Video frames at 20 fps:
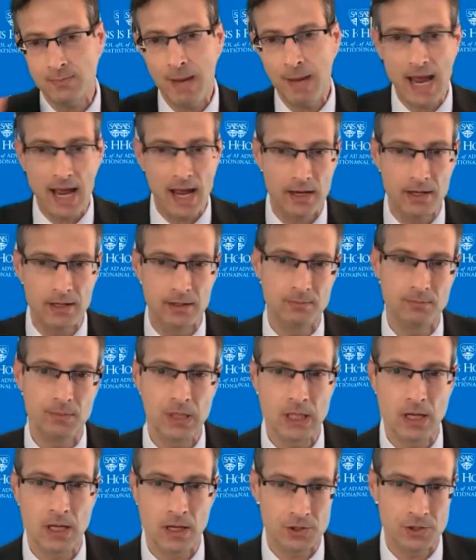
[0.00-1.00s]
bad
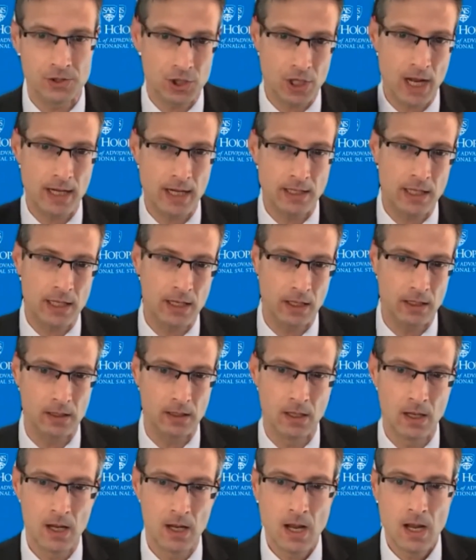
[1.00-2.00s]
because China did it.
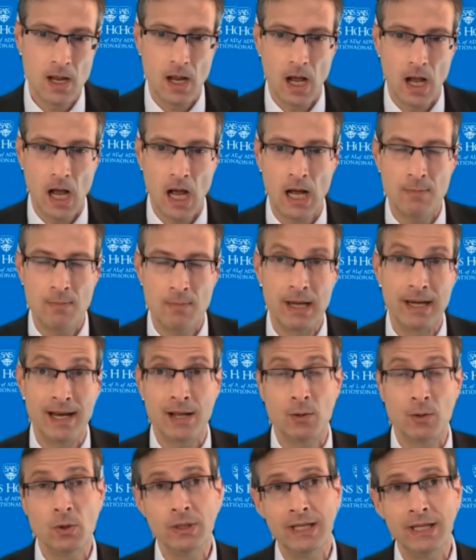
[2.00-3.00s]

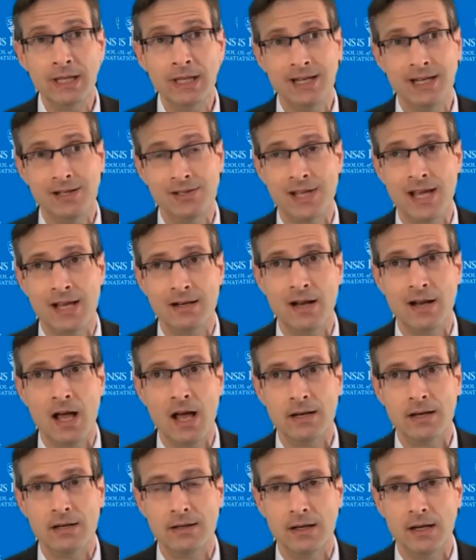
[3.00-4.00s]
Not only is that
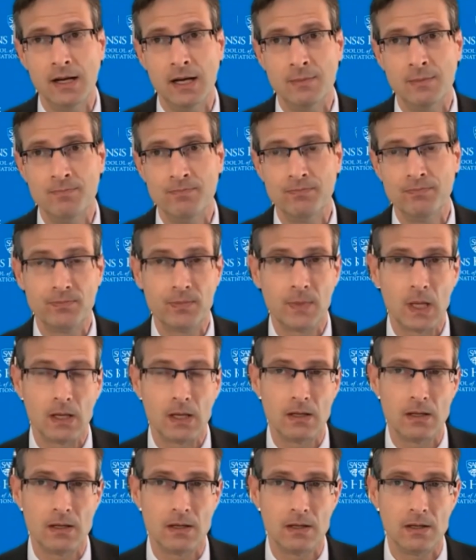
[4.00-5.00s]
not
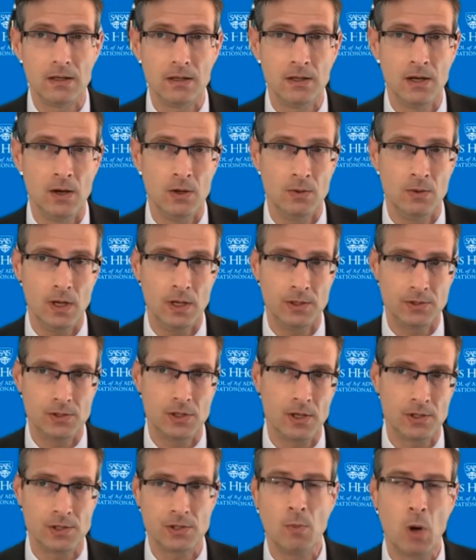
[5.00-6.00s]
a
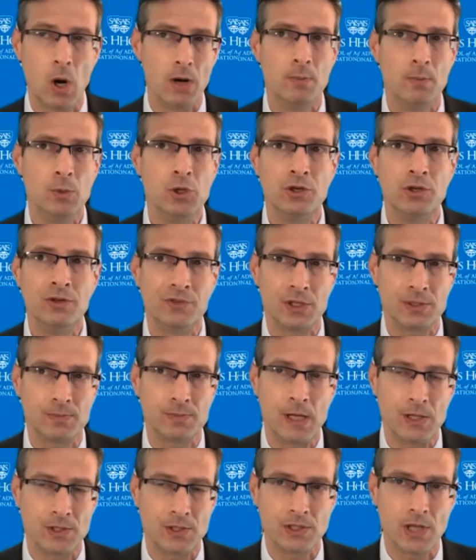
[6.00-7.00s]
smart move just
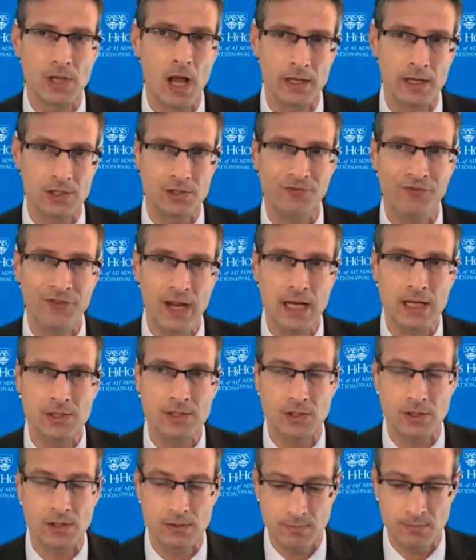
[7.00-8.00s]
because it's on its face,
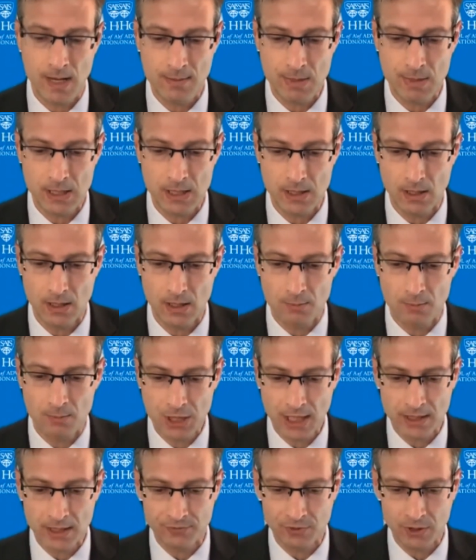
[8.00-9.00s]
it may be
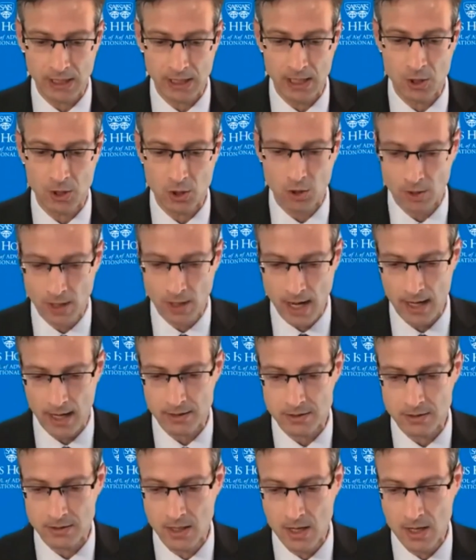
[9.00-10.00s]
objectively
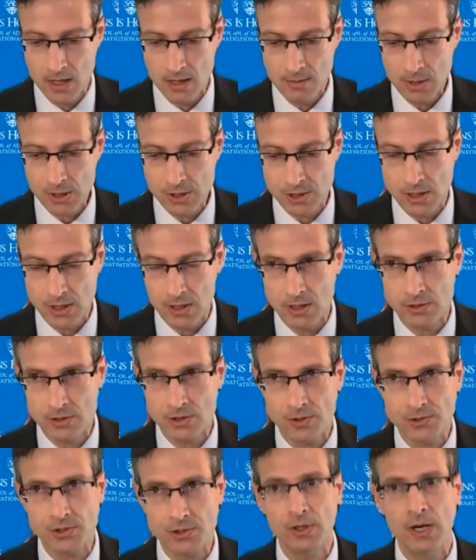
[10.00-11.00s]
incorrect, but it's
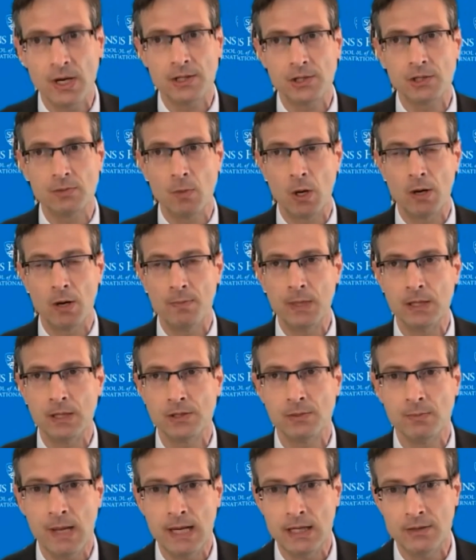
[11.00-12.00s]
also not smart because
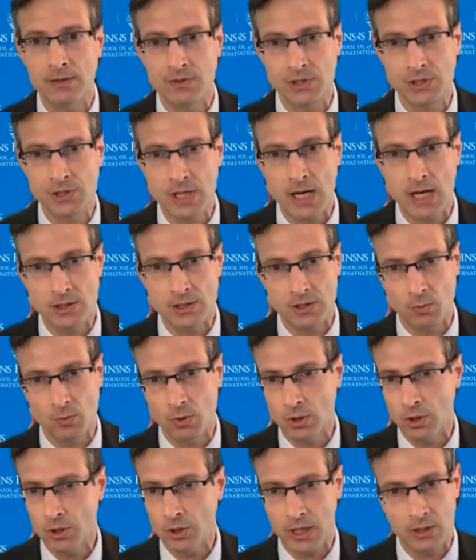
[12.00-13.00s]
many of the states that
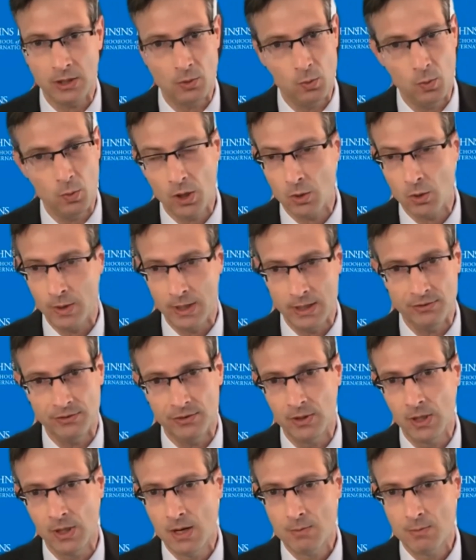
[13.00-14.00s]
we're looking to work with,
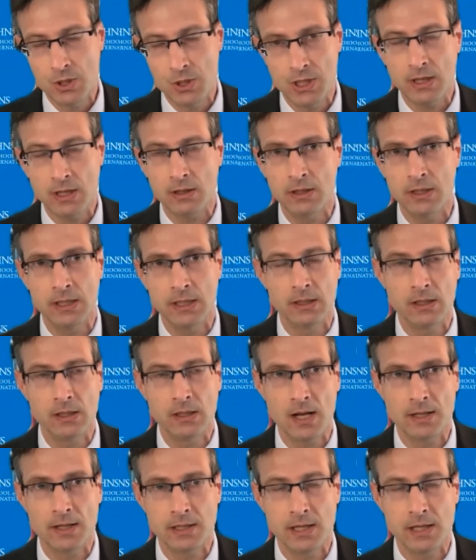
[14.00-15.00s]
particularly in
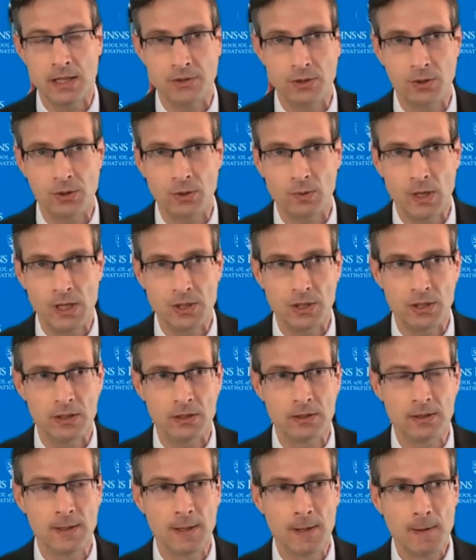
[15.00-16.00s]
continental Eurasia,
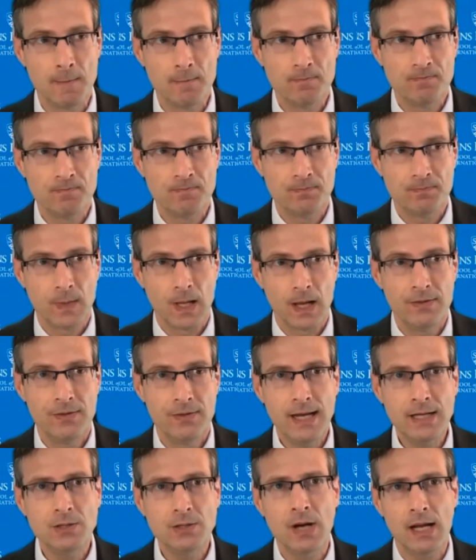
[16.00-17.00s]

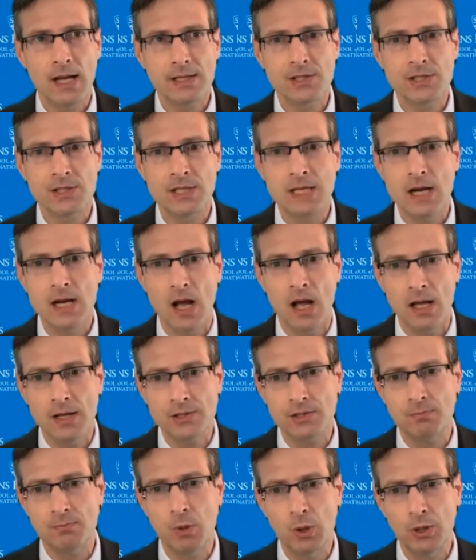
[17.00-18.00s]
they do not see
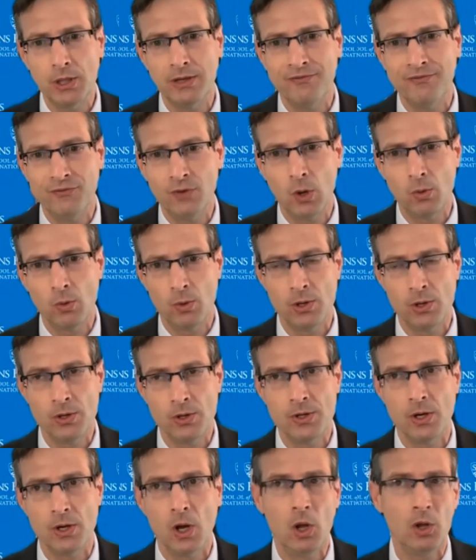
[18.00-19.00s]
us putting
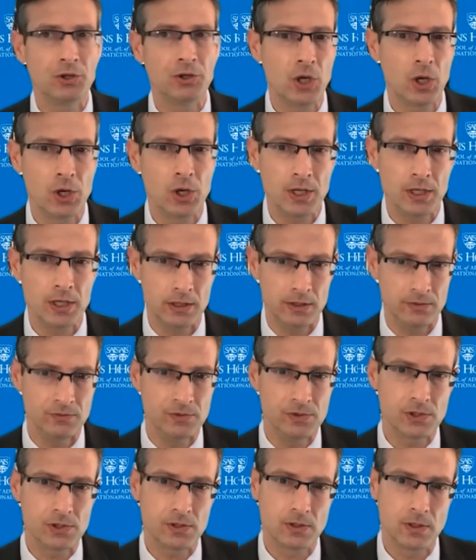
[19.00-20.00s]
forward
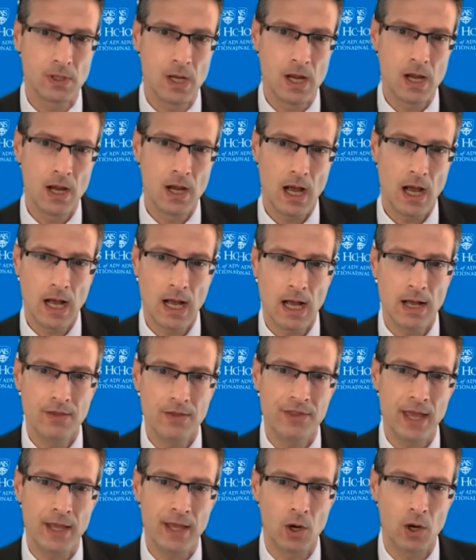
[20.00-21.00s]
alternatives
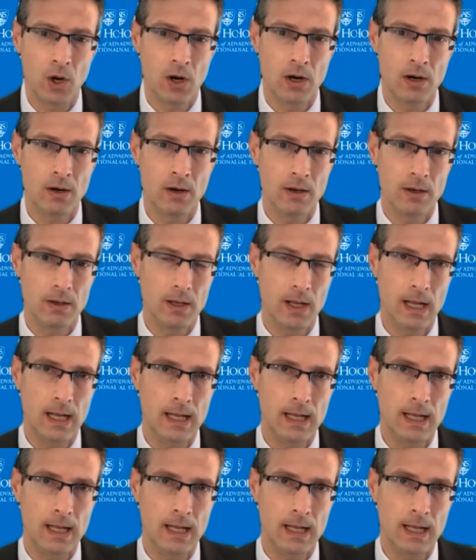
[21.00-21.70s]
that are